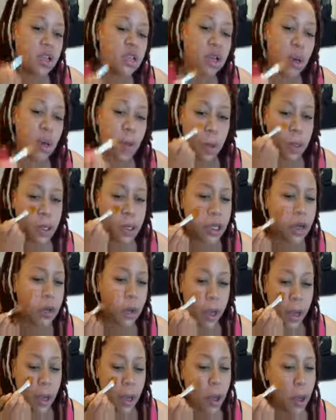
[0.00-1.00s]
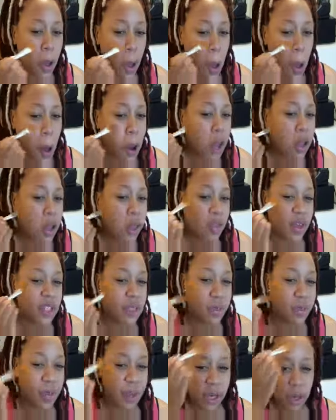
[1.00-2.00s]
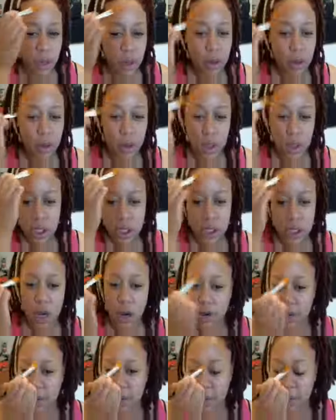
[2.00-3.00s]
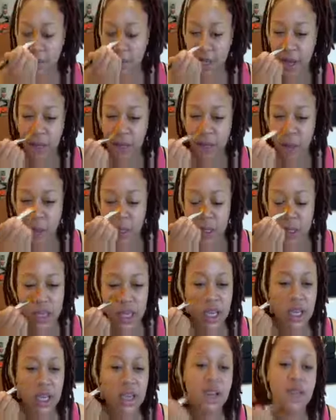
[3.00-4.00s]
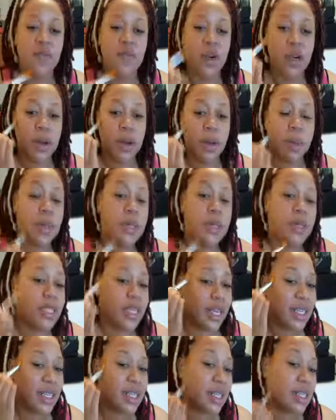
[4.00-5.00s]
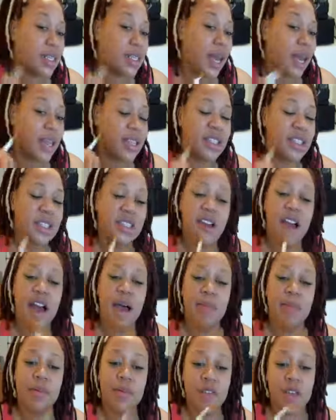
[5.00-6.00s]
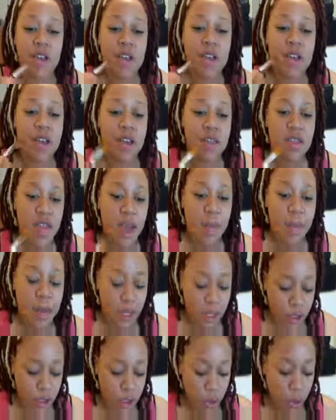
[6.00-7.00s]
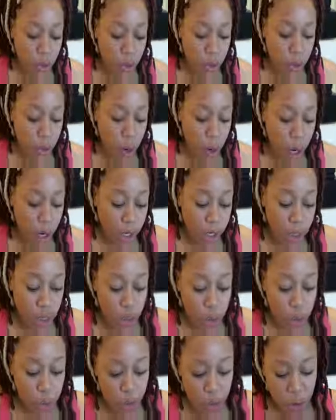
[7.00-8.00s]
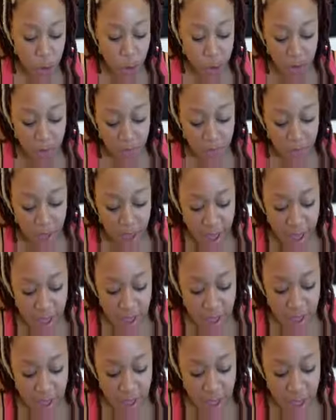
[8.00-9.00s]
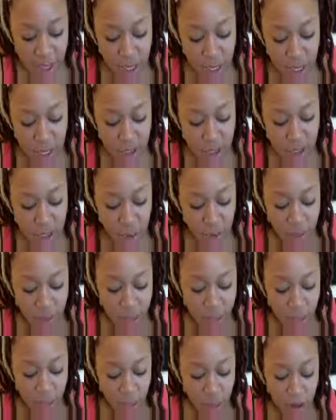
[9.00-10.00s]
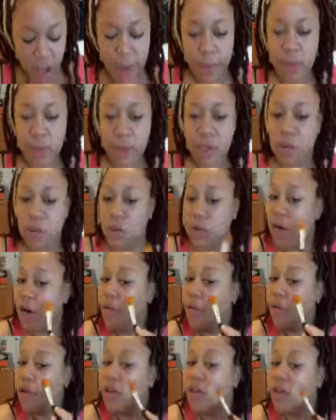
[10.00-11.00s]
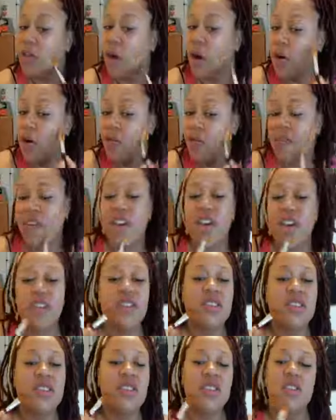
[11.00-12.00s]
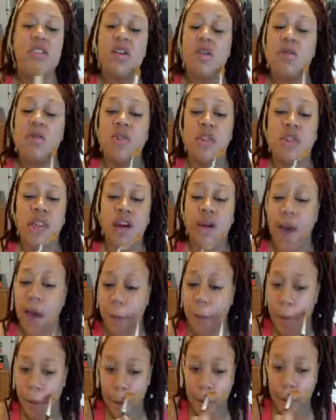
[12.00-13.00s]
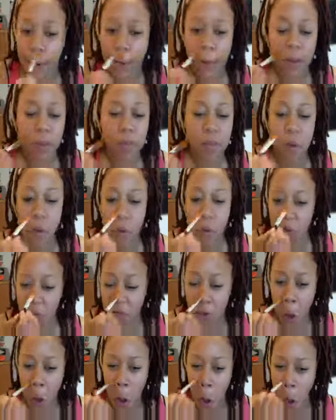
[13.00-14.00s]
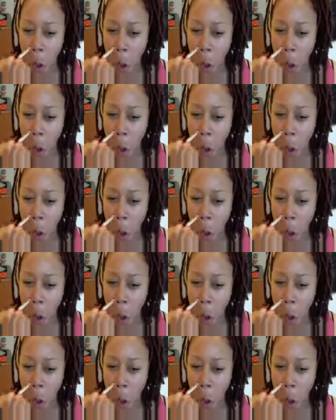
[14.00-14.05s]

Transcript: So really quick, this peel should only be left on the skin for 60 seconds tops. That means you want to work super duper fast so that you're able to cover the whole face without having to remove